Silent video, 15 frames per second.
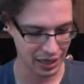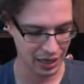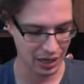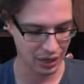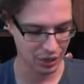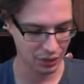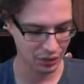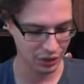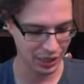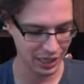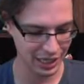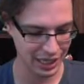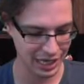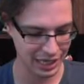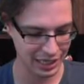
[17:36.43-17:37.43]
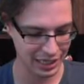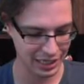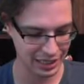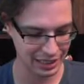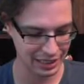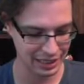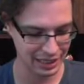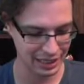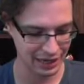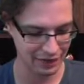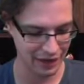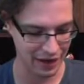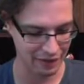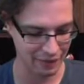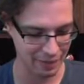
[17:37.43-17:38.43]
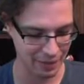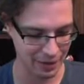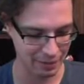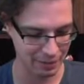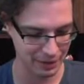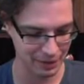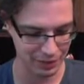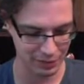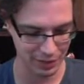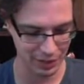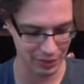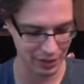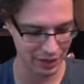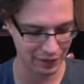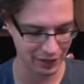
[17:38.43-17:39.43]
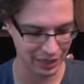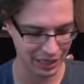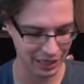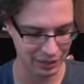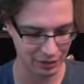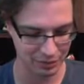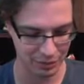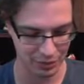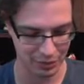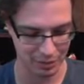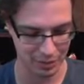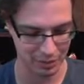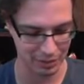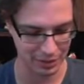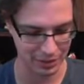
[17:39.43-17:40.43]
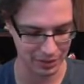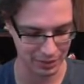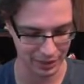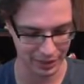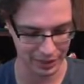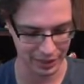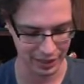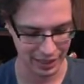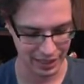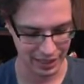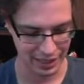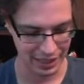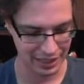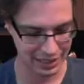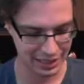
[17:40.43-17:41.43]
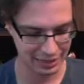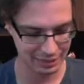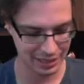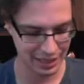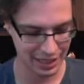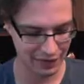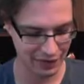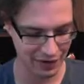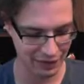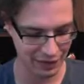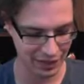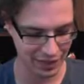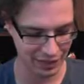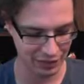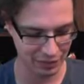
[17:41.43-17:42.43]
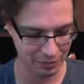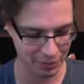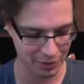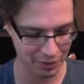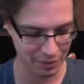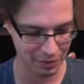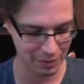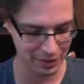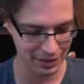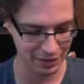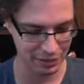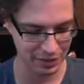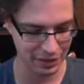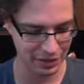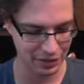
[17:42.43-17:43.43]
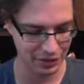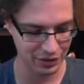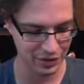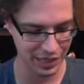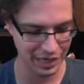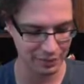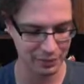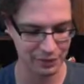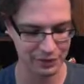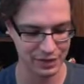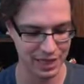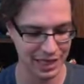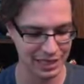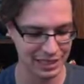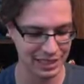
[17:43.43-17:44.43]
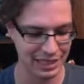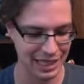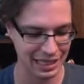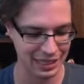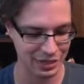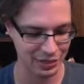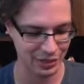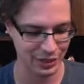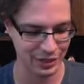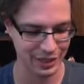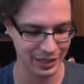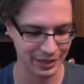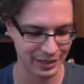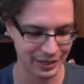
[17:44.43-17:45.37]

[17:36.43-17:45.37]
Oh shit! Does it give everybody plus 20 or every electric Pokemon plus 20? It seems to give every electric Pokemon plus 20 to their attack moves. That's no good.